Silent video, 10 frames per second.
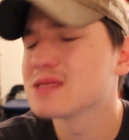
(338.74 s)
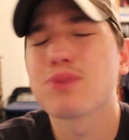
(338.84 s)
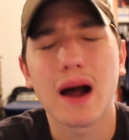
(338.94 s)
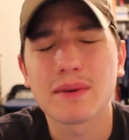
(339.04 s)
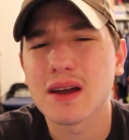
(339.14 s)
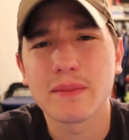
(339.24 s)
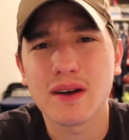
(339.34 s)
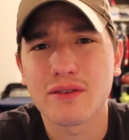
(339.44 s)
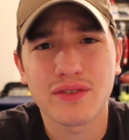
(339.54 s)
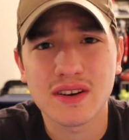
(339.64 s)
probably going to be
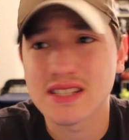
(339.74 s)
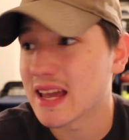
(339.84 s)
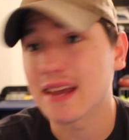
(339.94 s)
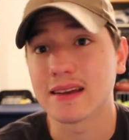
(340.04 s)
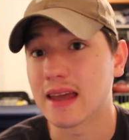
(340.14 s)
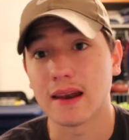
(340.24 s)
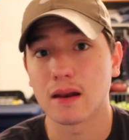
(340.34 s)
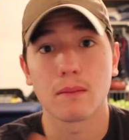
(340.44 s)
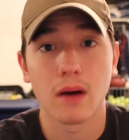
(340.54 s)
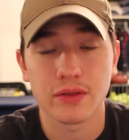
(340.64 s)
on First Take again
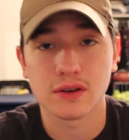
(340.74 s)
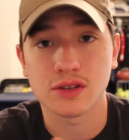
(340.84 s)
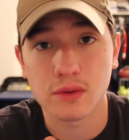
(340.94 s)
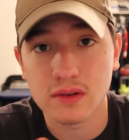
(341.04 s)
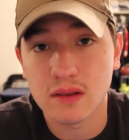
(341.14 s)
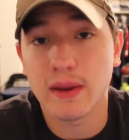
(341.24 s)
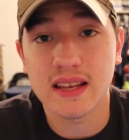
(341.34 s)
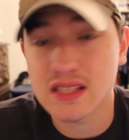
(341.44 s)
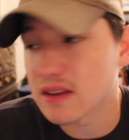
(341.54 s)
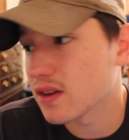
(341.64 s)
in a month or so to
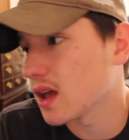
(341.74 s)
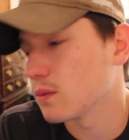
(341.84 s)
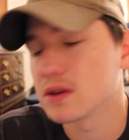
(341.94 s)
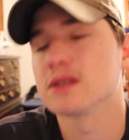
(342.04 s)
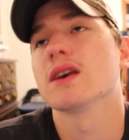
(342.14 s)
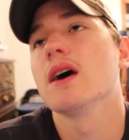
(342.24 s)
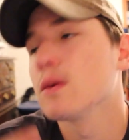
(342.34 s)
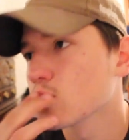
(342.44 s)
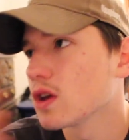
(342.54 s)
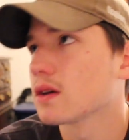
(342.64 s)
debate Stephen A, which is...
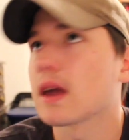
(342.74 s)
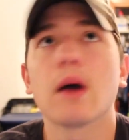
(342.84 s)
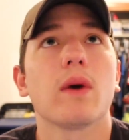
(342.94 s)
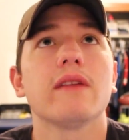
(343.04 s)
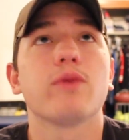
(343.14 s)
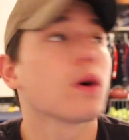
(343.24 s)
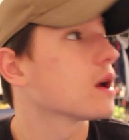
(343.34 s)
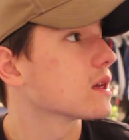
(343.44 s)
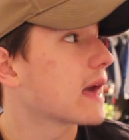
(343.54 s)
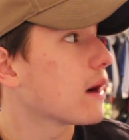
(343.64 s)
Can't wait
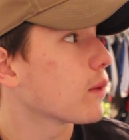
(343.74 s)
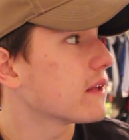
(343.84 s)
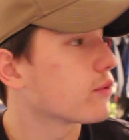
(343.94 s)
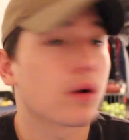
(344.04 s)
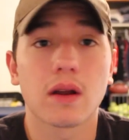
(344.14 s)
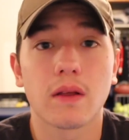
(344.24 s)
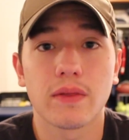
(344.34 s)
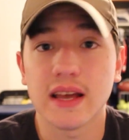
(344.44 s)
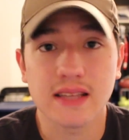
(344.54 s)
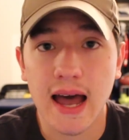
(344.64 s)
for.
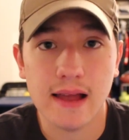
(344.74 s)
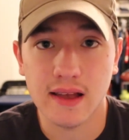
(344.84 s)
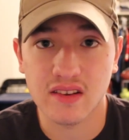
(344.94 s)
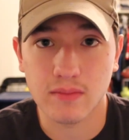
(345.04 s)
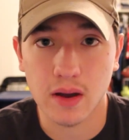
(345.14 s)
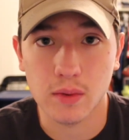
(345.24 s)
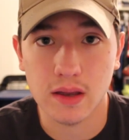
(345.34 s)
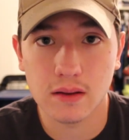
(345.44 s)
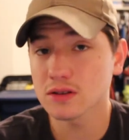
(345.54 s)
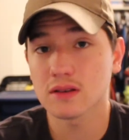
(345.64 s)
That's the highlight of my
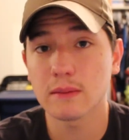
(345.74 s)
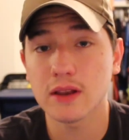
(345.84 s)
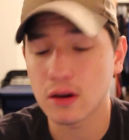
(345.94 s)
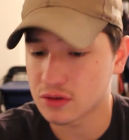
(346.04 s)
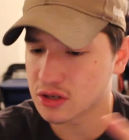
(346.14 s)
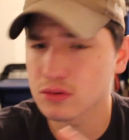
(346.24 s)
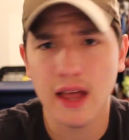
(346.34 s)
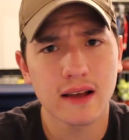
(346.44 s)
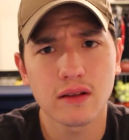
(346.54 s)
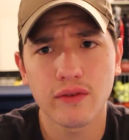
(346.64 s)
week. Also, let me know, do you
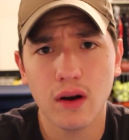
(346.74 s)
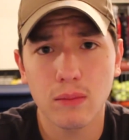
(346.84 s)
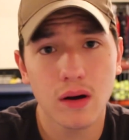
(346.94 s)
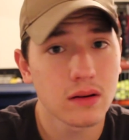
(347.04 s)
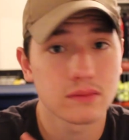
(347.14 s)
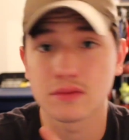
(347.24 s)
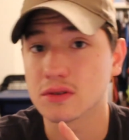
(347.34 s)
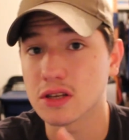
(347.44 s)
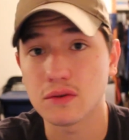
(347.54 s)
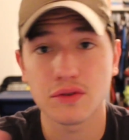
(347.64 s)
like LaVar Ball?
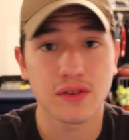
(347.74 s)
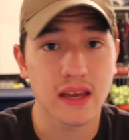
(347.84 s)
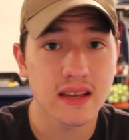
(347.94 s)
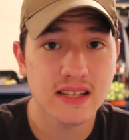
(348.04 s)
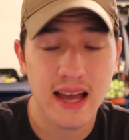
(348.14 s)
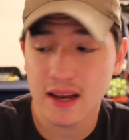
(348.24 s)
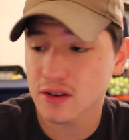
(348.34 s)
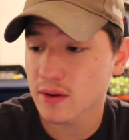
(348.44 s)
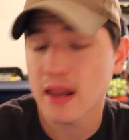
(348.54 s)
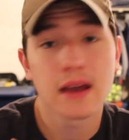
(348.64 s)
Do you think he's
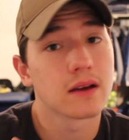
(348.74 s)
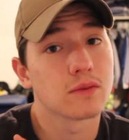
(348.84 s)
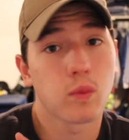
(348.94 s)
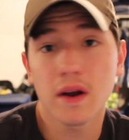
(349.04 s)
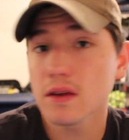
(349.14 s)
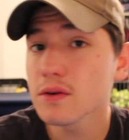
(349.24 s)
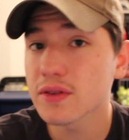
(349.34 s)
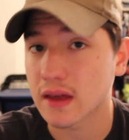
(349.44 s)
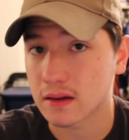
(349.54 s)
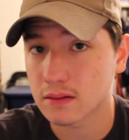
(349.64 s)
accurate? What do you
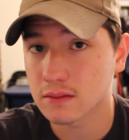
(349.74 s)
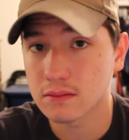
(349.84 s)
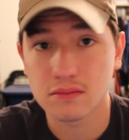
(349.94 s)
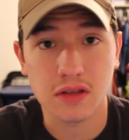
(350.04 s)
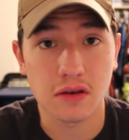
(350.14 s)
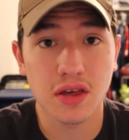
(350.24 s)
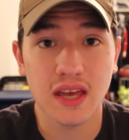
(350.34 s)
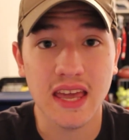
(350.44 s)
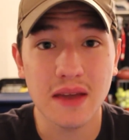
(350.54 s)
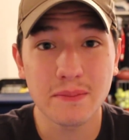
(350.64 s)
think? Do you
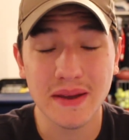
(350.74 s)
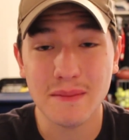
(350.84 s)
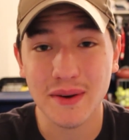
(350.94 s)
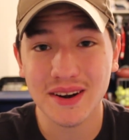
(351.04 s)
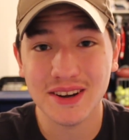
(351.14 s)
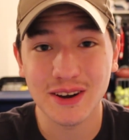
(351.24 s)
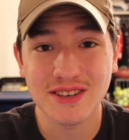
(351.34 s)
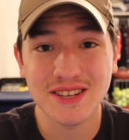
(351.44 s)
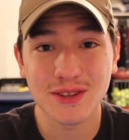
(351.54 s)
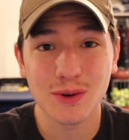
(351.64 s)
think he'd be a better
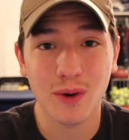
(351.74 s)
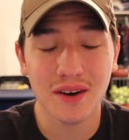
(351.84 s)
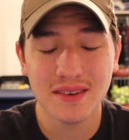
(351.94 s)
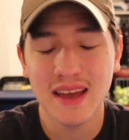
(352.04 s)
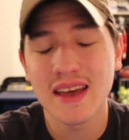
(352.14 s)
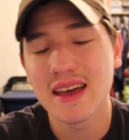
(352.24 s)
coach than Luke Walton?